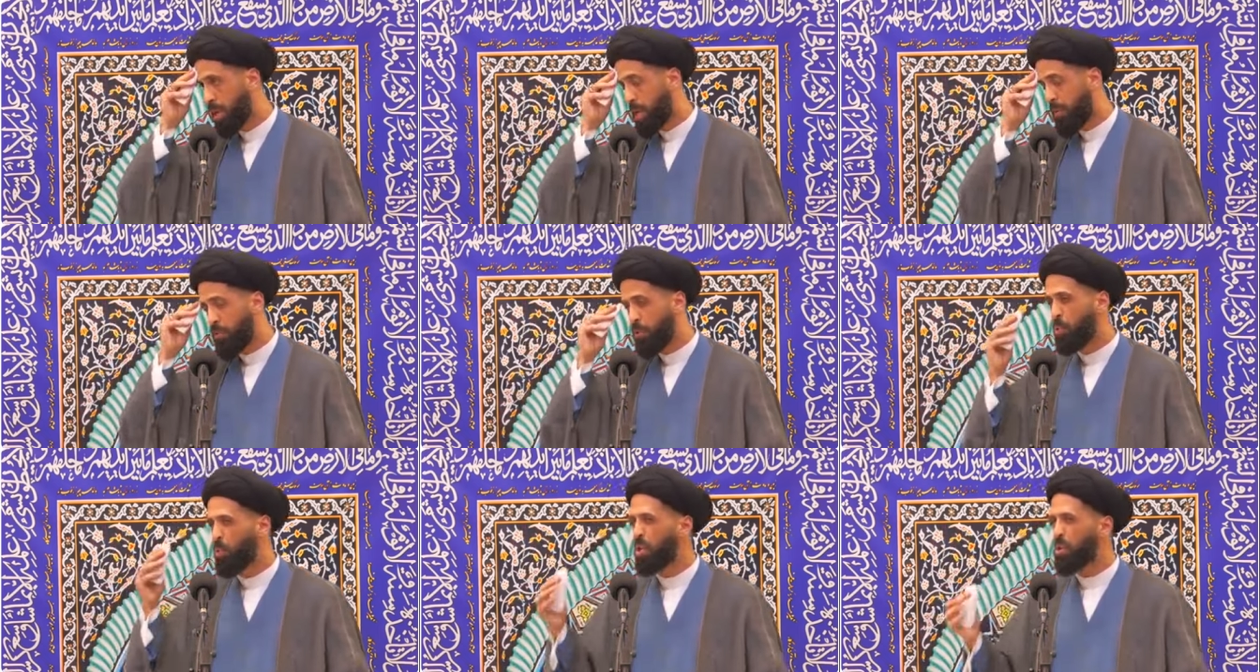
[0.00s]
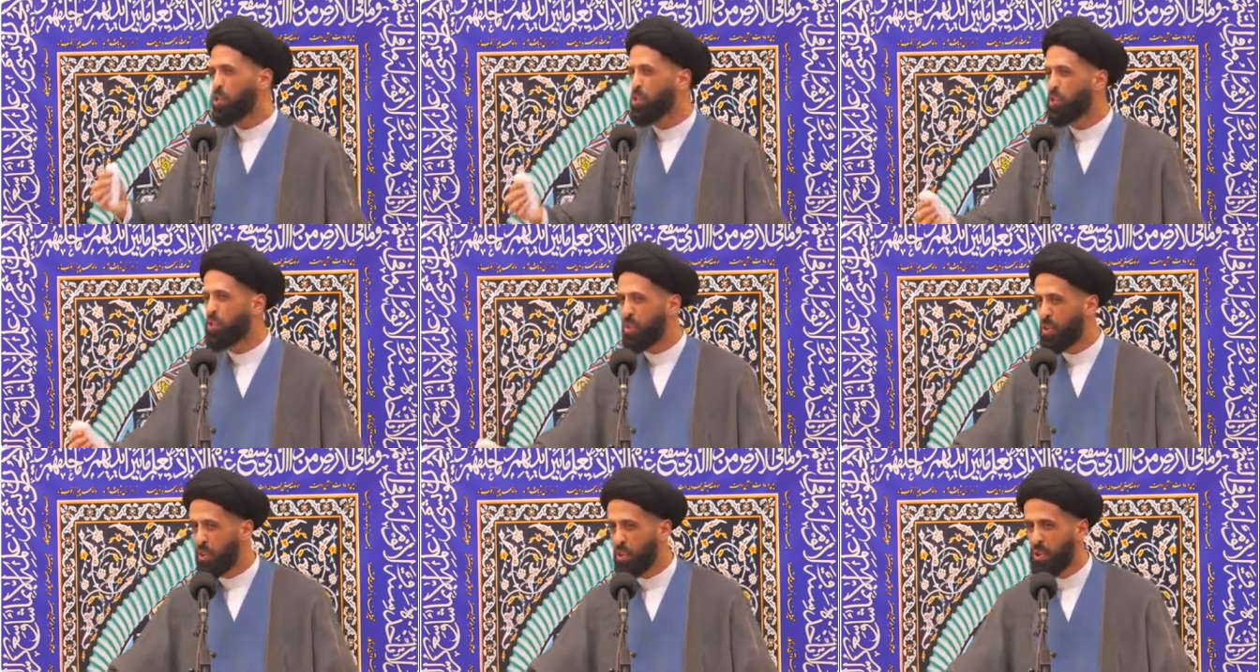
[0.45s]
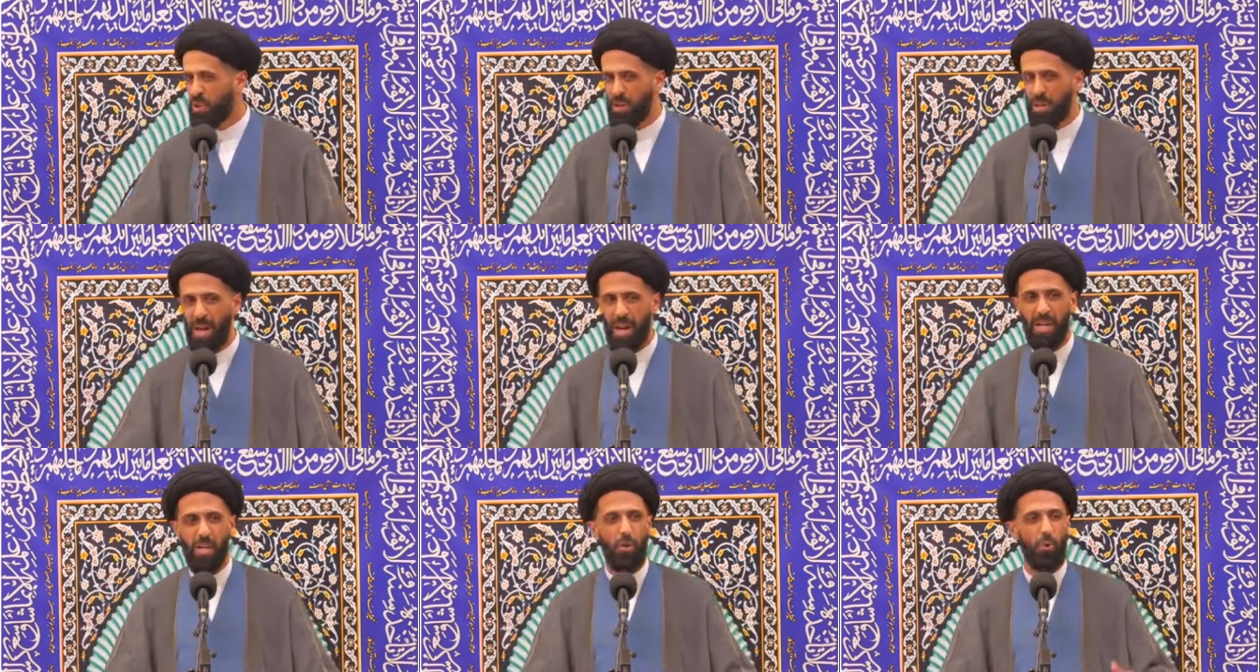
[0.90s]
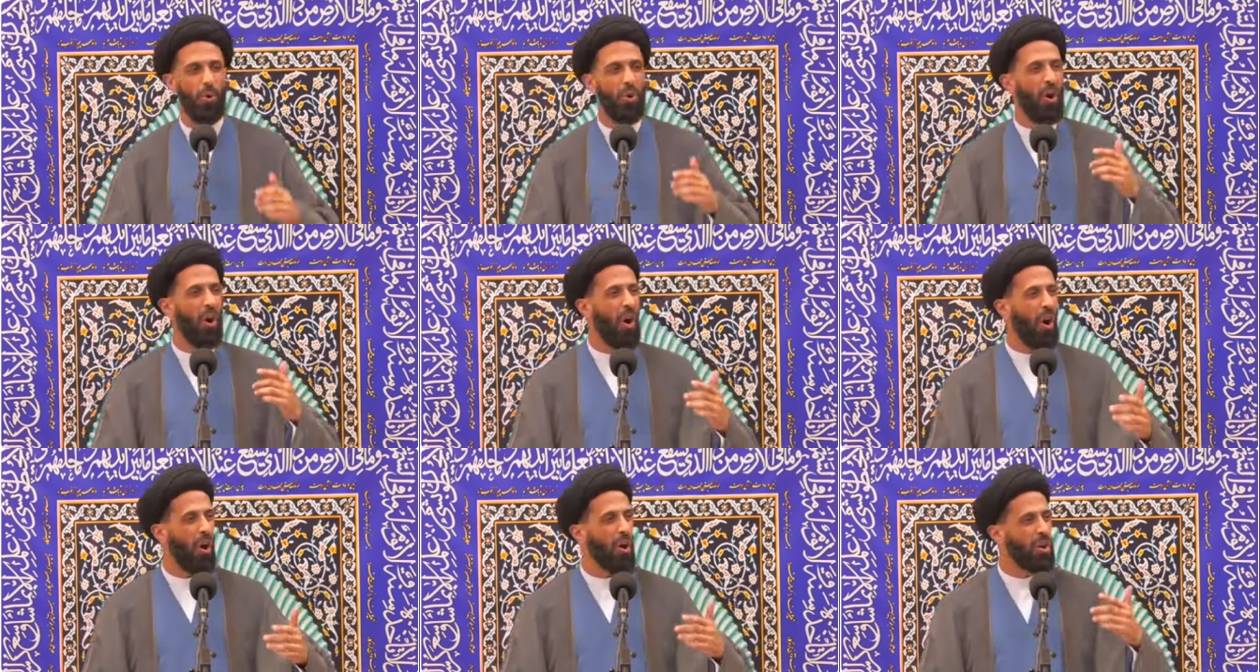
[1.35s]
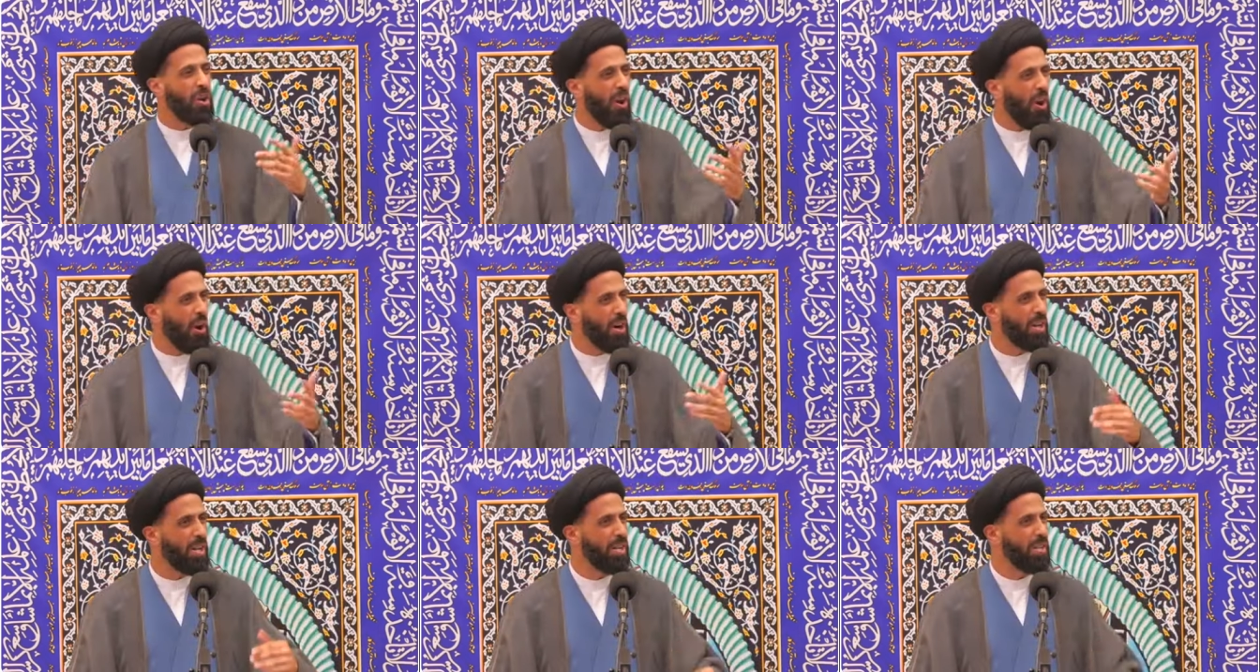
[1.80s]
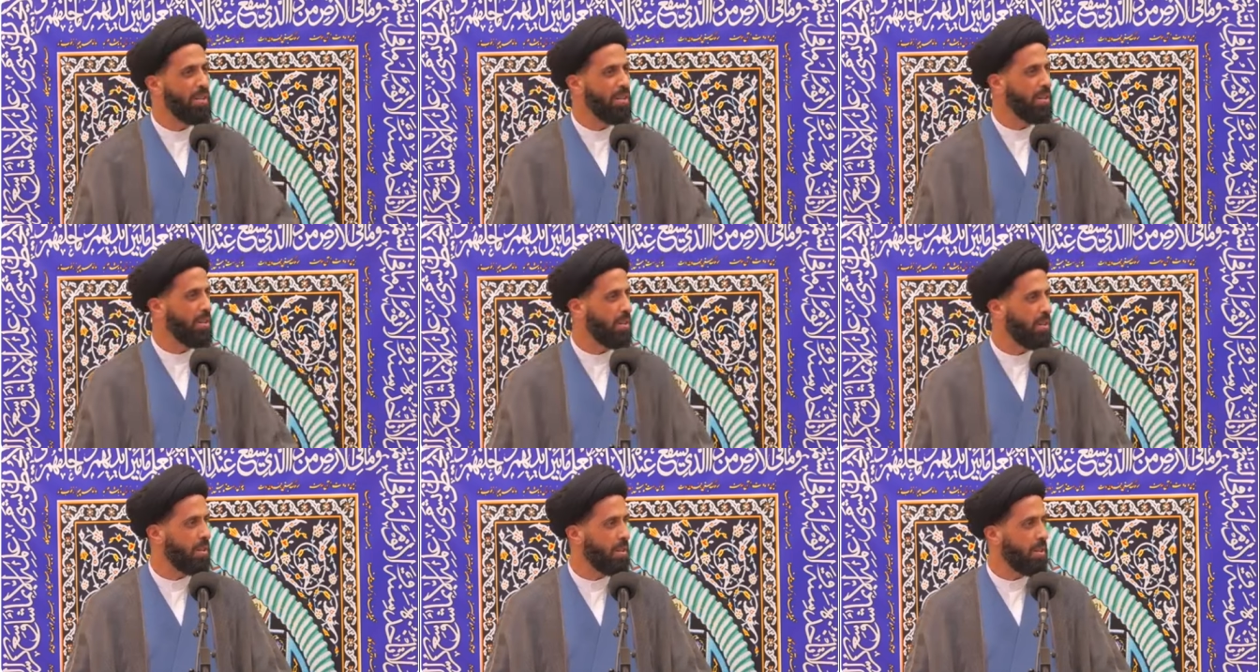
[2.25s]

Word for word: If you were stern and you were hard hearted,